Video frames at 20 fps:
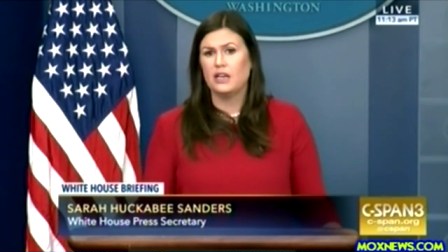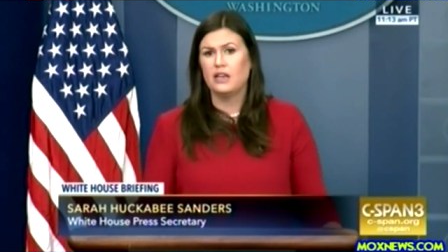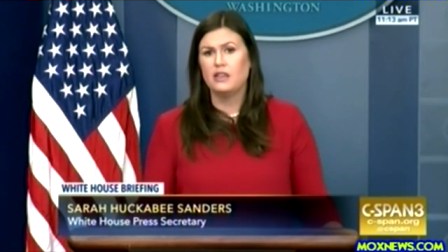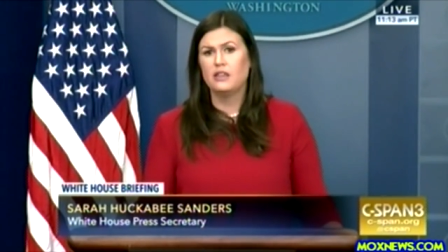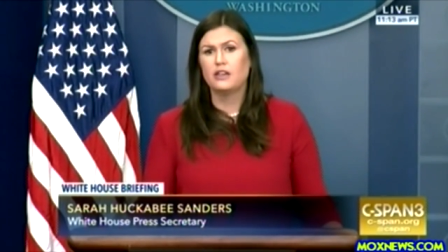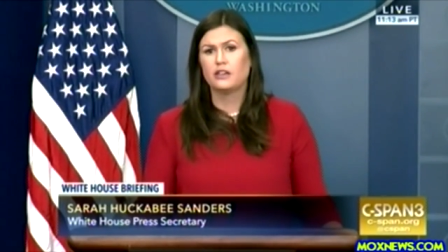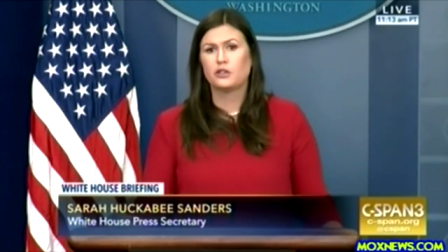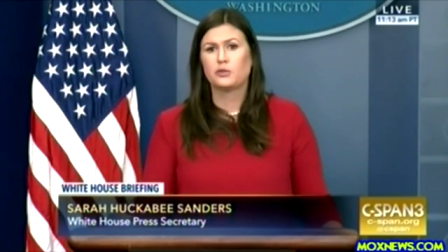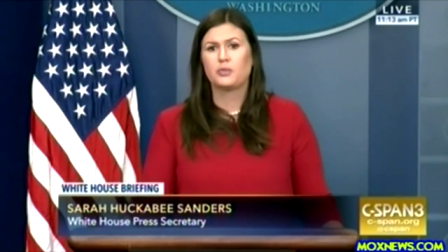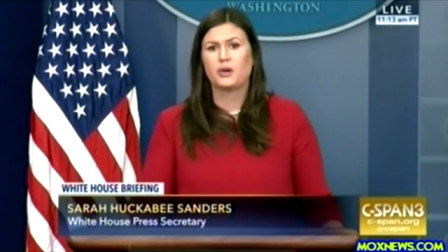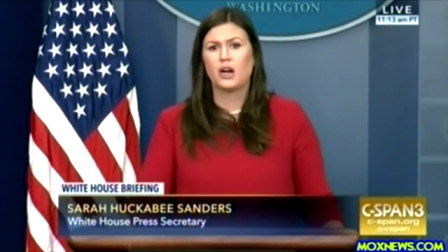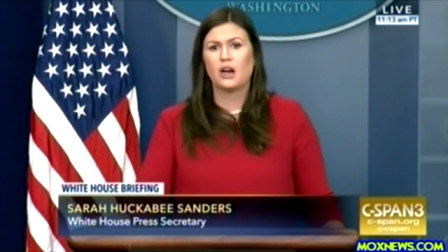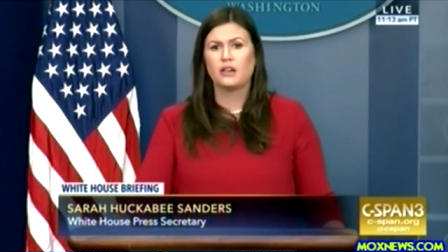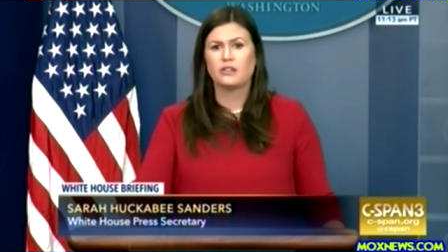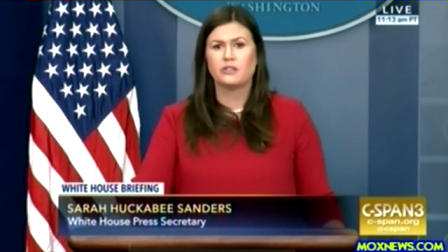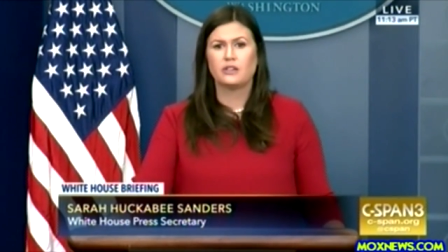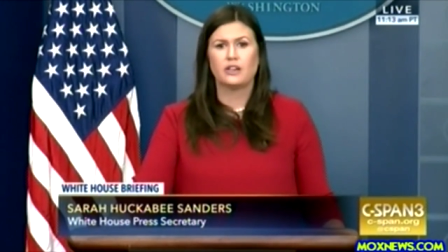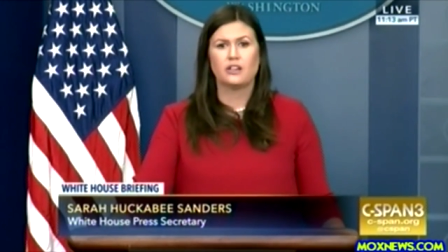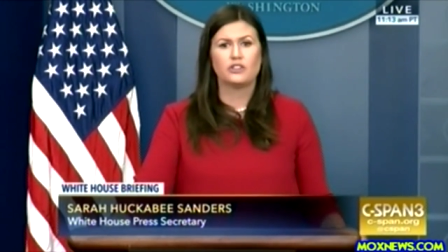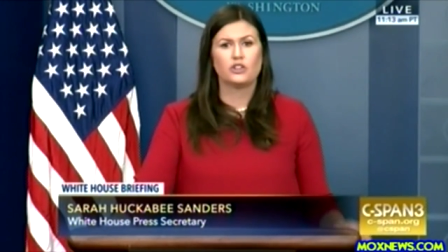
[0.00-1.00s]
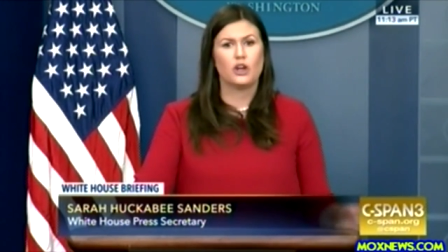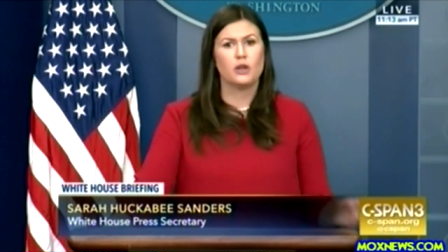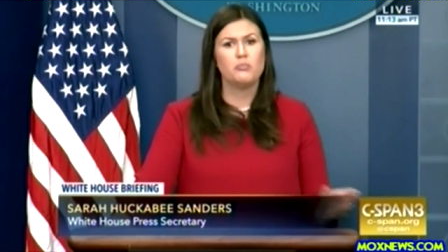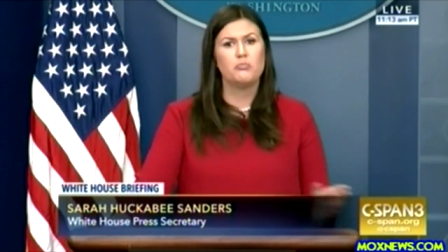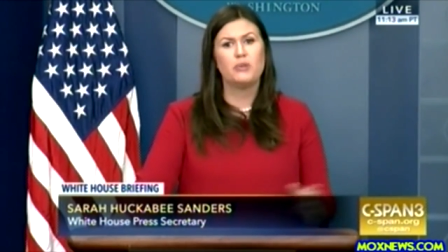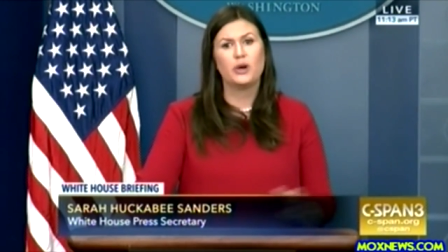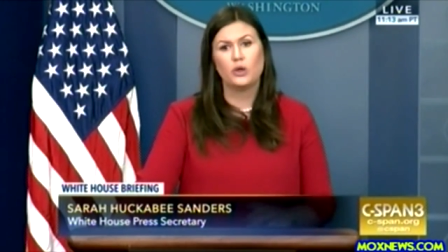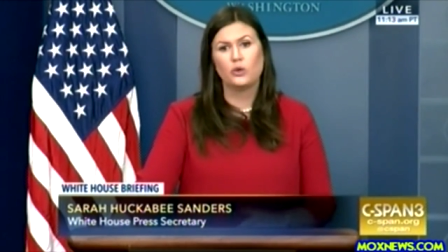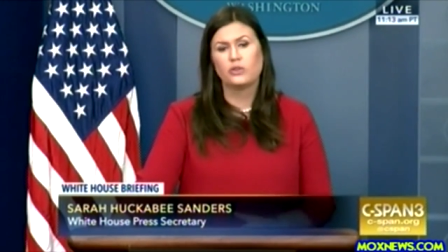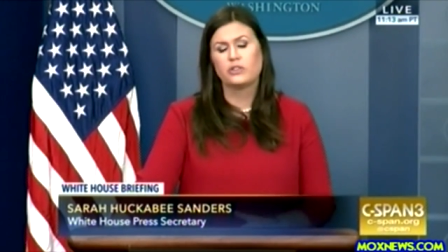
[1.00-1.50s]
in this process on
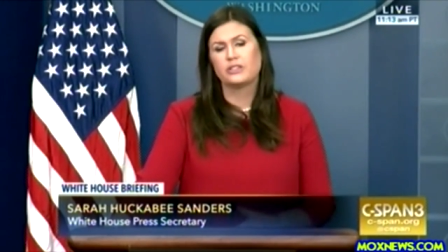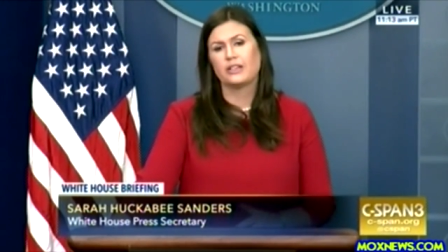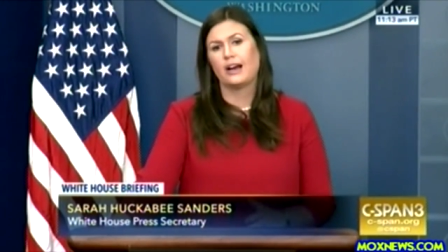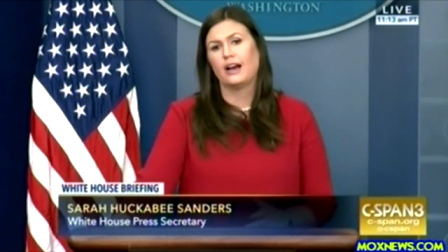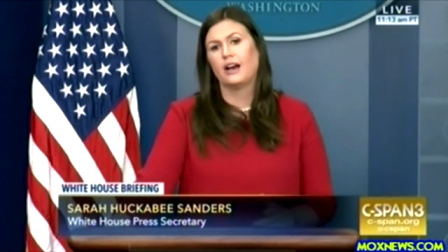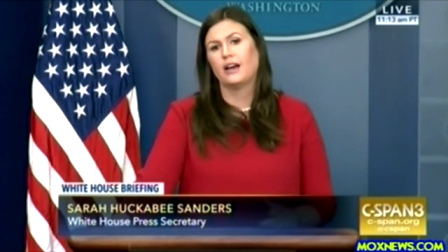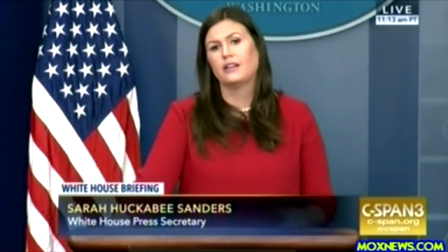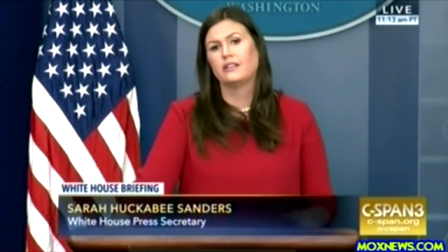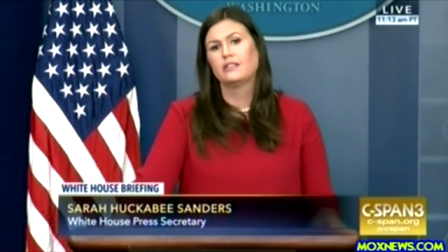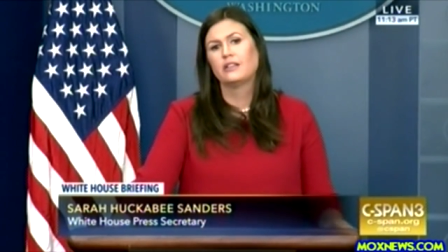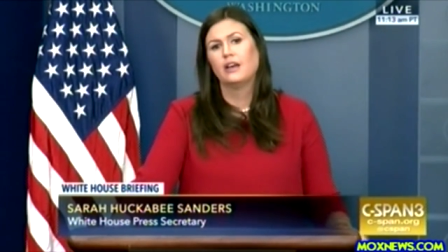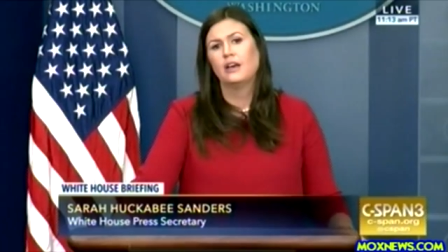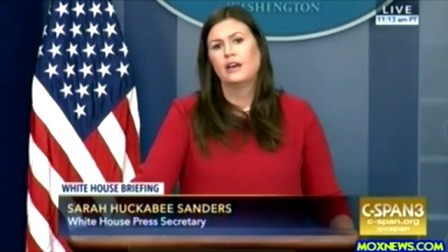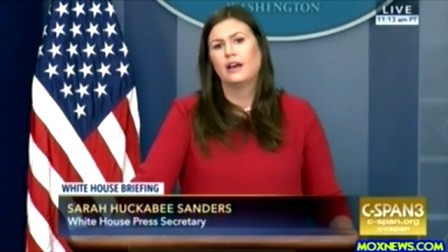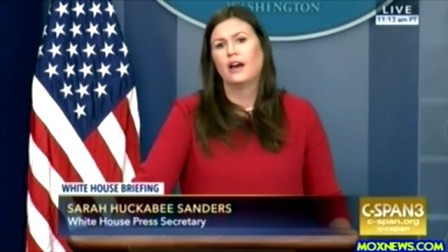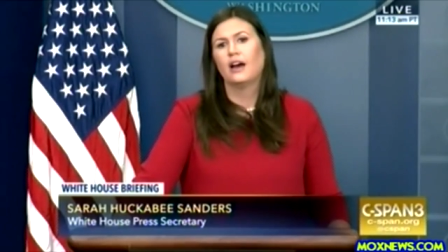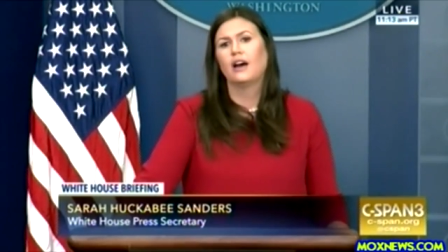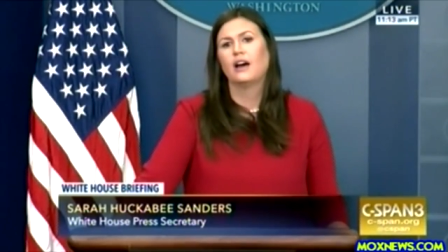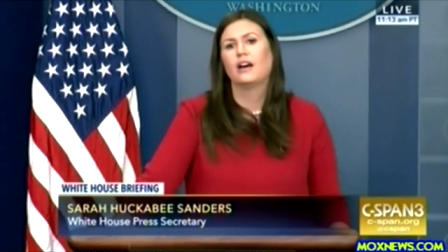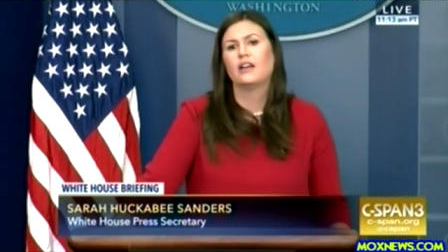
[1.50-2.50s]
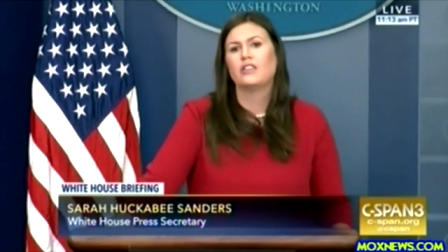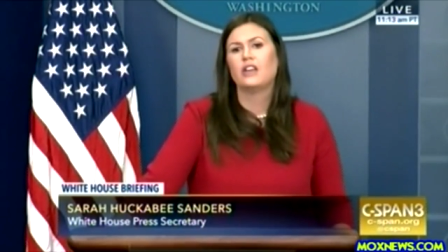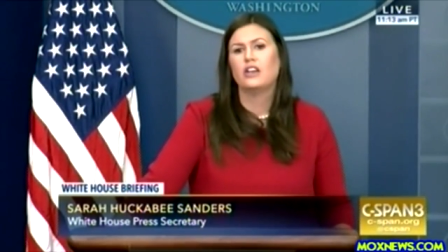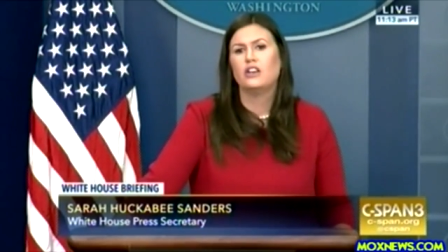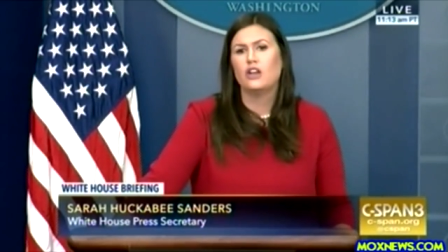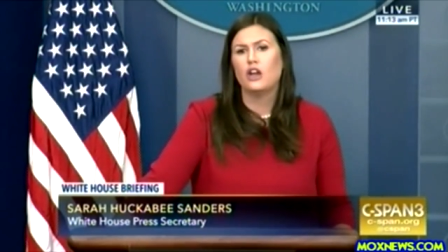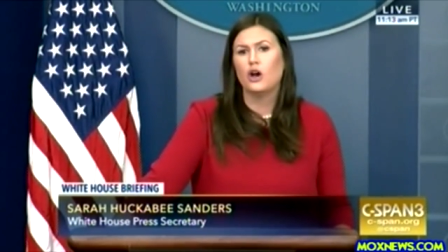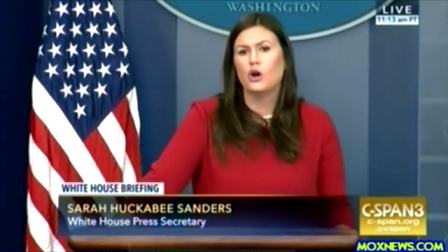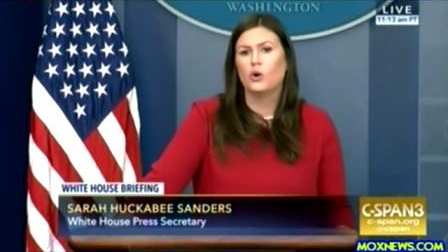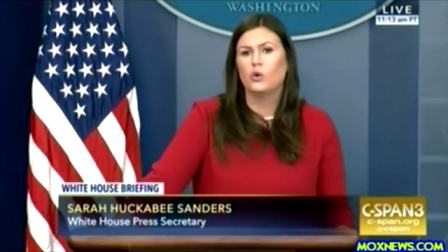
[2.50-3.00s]
both sides
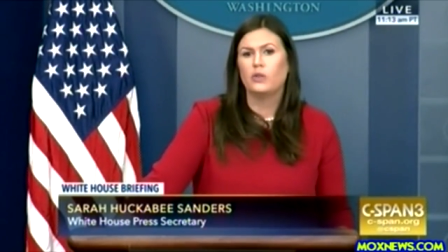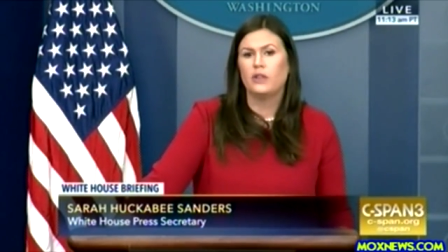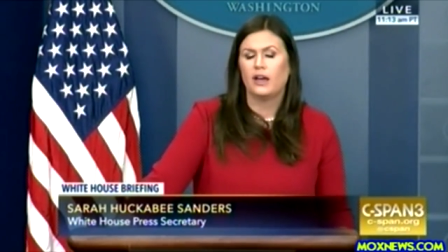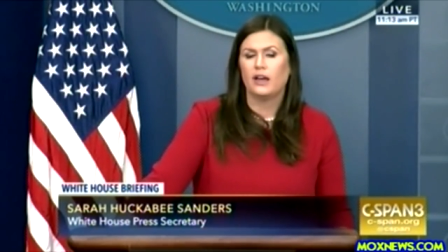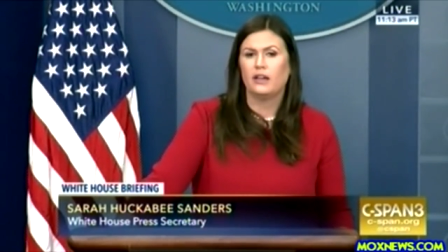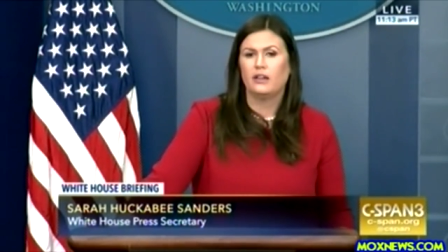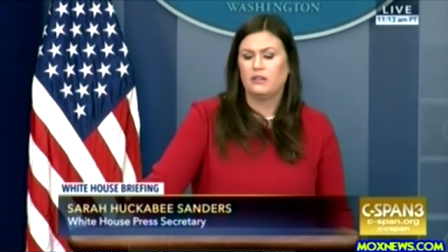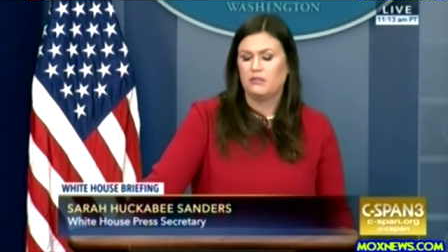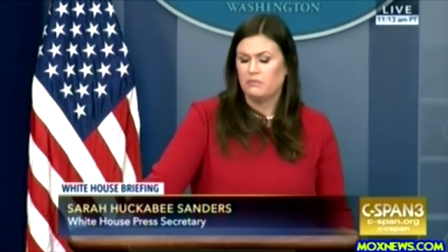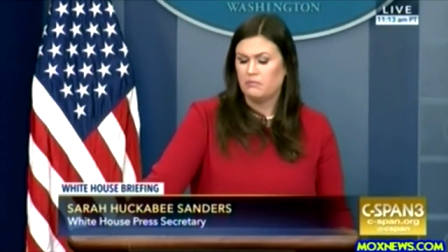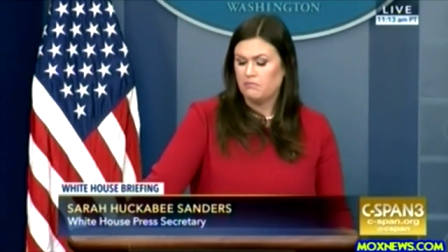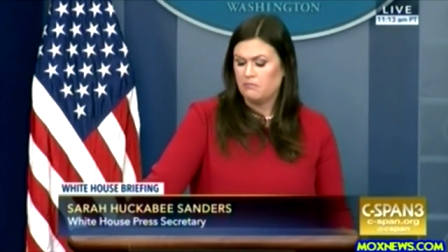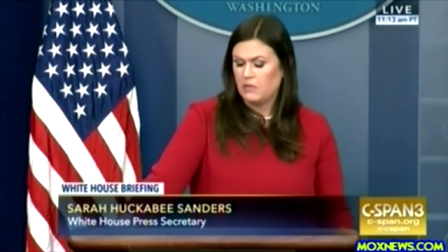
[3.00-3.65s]
that know that